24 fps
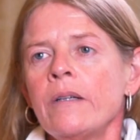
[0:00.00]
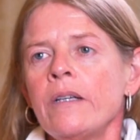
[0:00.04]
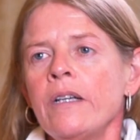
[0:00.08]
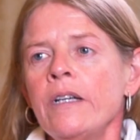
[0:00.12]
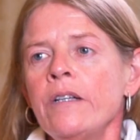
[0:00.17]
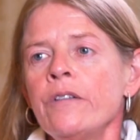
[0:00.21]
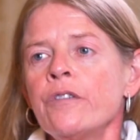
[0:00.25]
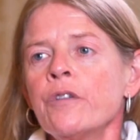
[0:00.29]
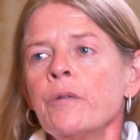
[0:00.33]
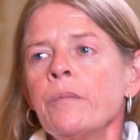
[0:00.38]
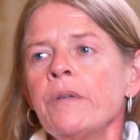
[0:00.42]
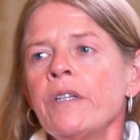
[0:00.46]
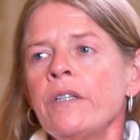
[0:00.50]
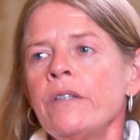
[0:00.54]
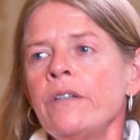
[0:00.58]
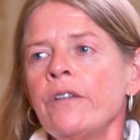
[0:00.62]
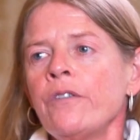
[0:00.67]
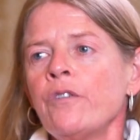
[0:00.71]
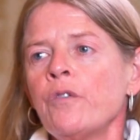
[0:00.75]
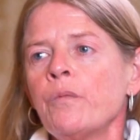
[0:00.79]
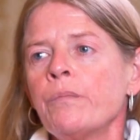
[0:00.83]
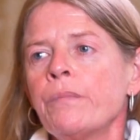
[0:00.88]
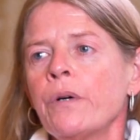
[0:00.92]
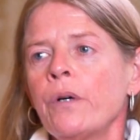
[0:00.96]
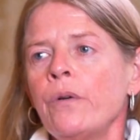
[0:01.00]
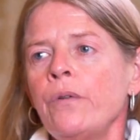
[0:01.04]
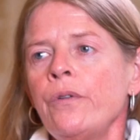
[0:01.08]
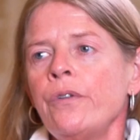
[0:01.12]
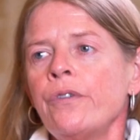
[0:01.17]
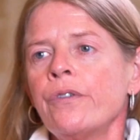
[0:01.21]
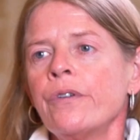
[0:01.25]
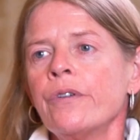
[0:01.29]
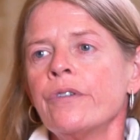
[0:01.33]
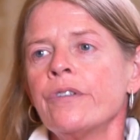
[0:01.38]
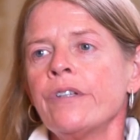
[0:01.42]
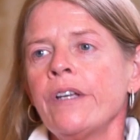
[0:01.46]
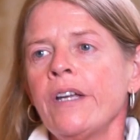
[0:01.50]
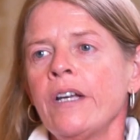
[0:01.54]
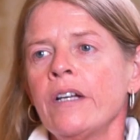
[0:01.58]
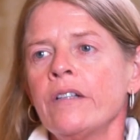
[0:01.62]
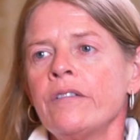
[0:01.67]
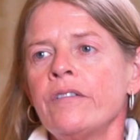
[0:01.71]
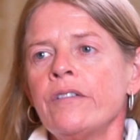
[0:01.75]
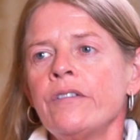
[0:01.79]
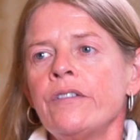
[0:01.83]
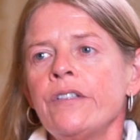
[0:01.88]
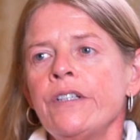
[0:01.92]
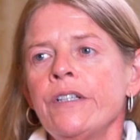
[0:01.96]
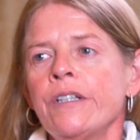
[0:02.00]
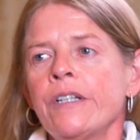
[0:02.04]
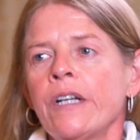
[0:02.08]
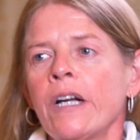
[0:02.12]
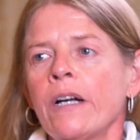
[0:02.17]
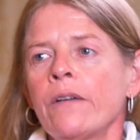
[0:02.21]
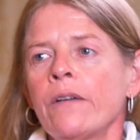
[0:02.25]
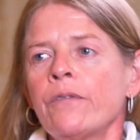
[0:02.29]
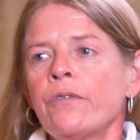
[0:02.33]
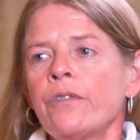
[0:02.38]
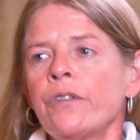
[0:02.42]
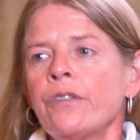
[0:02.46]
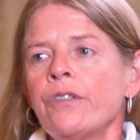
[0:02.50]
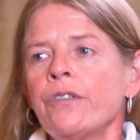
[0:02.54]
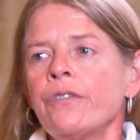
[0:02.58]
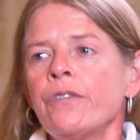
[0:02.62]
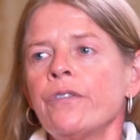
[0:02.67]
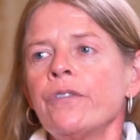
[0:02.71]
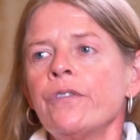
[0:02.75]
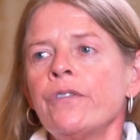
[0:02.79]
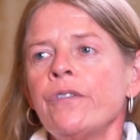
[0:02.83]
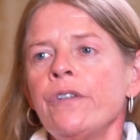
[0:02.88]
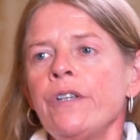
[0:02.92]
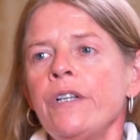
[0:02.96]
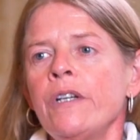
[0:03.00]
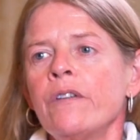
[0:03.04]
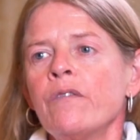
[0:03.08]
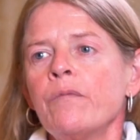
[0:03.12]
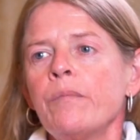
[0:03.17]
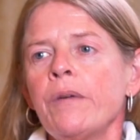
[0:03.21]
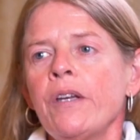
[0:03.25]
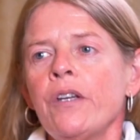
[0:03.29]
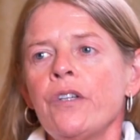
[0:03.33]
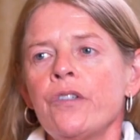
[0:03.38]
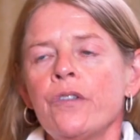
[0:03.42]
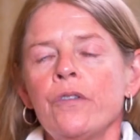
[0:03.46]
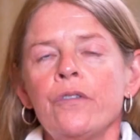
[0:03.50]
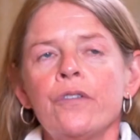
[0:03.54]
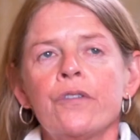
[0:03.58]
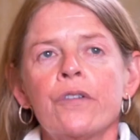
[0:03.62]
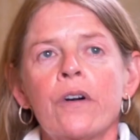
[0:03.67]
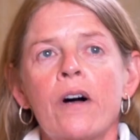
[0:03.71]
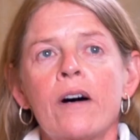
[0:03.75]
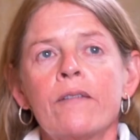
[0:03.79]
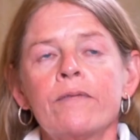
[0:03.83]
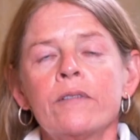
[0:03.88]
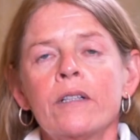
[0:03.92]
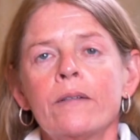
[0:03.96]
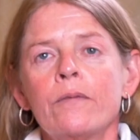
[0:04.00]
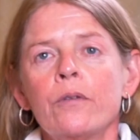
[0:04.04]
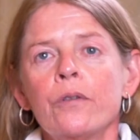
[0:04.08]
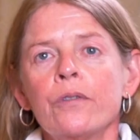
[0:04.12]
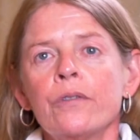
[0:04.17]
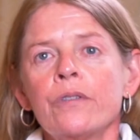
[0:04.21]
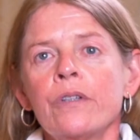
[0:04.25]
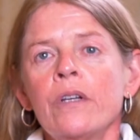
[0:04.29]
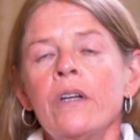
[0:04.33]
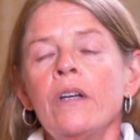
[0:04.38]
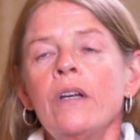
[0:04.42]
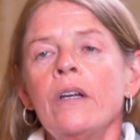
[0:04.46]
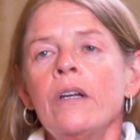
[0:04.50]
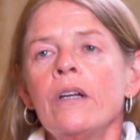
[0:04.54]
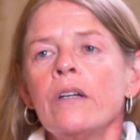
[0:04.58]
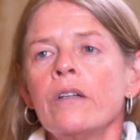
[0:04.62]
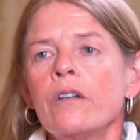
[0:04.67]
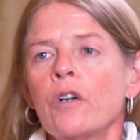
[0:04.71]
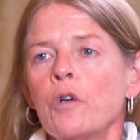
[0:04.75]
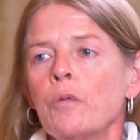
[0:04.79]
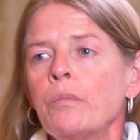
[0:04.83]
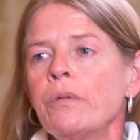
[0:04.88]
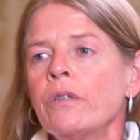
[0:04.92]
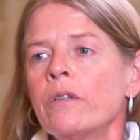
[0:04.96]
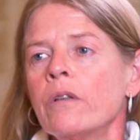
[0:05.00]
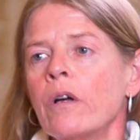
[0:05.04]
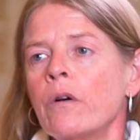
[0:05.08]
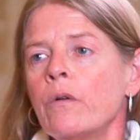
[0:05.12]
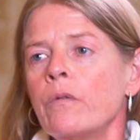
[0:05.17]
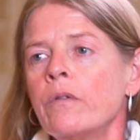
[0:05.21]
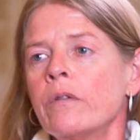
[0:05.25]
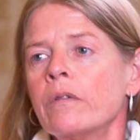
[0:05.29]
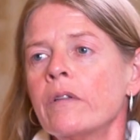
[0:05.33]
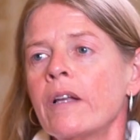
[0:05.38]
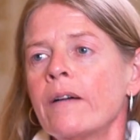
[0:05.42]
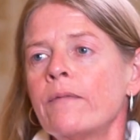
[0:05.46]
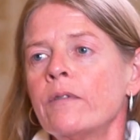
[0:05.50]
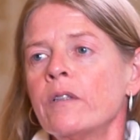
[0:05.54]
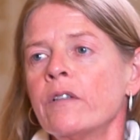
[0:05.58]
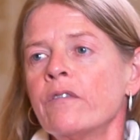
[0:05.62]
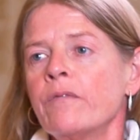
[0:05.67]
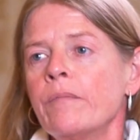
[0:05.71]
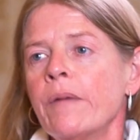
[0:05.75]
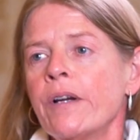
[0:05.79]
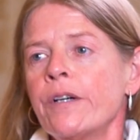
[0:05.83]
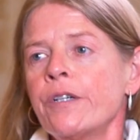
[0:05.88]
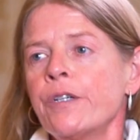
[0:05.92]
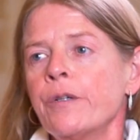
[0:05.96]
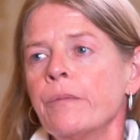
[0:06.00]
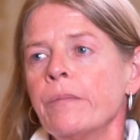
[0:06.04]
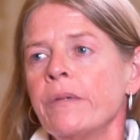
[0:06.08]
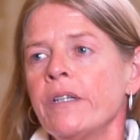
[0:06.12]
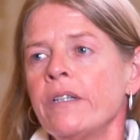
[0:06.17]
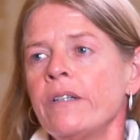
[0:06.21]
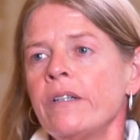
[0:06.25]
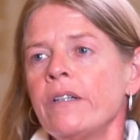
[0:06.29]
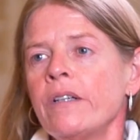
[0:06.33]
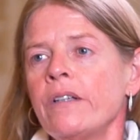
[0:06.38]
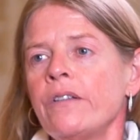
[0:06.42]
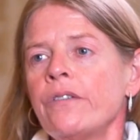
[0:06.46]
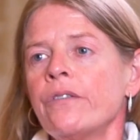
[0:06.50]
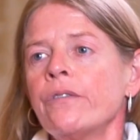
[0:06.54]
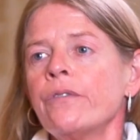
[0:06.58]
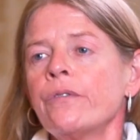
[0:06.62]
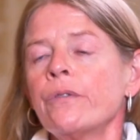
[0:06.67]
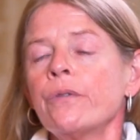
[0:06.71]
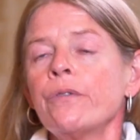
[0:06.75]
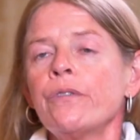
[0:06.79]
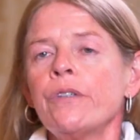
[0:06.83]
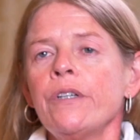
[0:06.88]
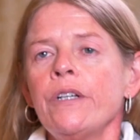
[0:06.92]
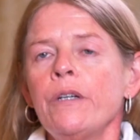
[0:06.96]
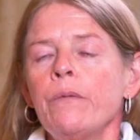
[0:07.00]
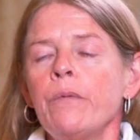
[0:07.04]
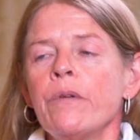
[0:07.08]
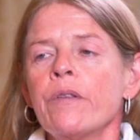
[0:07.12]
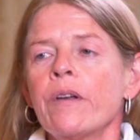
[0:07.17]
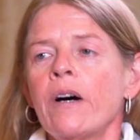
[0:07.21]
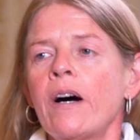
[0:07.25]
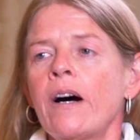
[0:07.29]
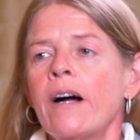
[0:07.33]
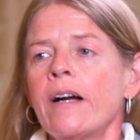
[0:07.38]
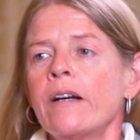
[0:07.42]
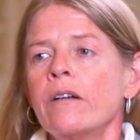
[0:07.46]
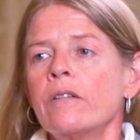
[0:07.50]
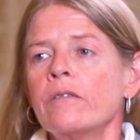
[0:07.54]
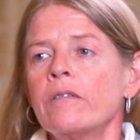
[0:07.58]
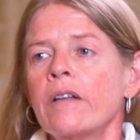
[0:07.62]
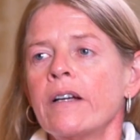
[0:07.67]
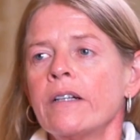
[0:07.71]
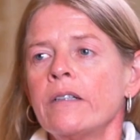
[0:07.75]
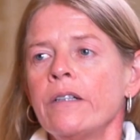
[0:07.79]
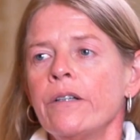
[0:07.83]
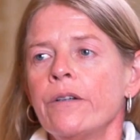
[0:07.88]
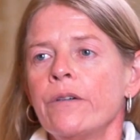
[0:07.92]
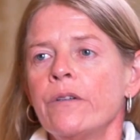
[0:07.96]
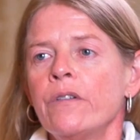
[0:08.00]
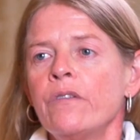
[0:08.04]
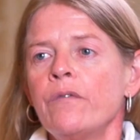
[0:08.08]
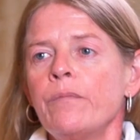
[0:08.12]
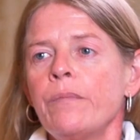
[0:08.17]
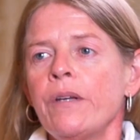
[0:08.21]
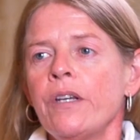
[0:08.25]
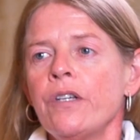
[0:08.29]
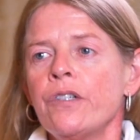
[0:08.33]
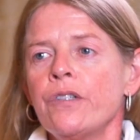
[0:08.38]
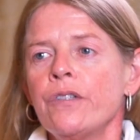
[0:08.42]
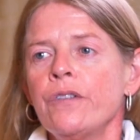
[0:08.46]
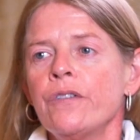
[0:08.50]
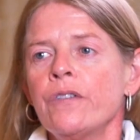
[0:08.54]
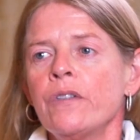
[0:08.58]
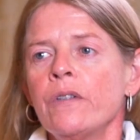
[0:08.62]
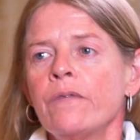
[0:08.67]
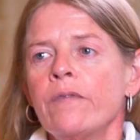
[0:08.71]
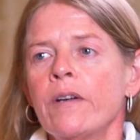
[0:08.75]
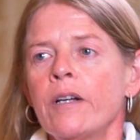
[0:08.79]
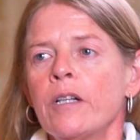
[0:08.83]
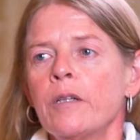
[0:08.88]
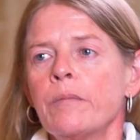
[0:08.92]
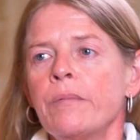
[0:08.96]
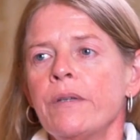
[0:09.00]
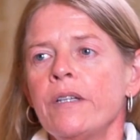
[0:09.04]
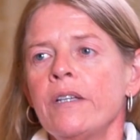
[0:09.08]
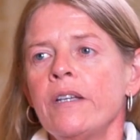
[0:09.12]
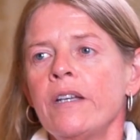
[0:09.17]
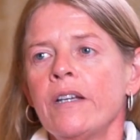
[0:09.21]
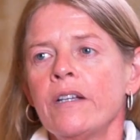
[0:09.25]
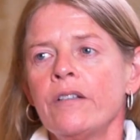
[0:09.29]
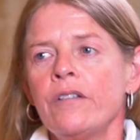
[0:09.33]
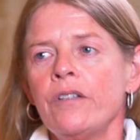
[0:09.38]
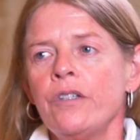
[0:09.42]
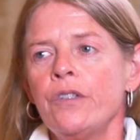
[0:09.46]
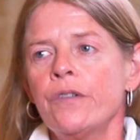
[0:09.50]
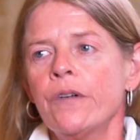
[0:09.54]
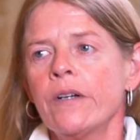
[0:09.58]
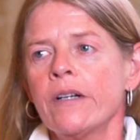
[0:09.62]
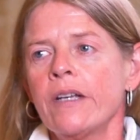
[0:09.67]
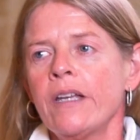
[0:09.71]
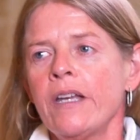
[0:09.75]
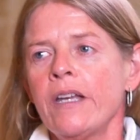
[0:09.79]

Intermittent exposure to anti T N F, such as is seen if patient trough levels go below the level of measurement, is associated with a higher likelihood of patients developing anti-drug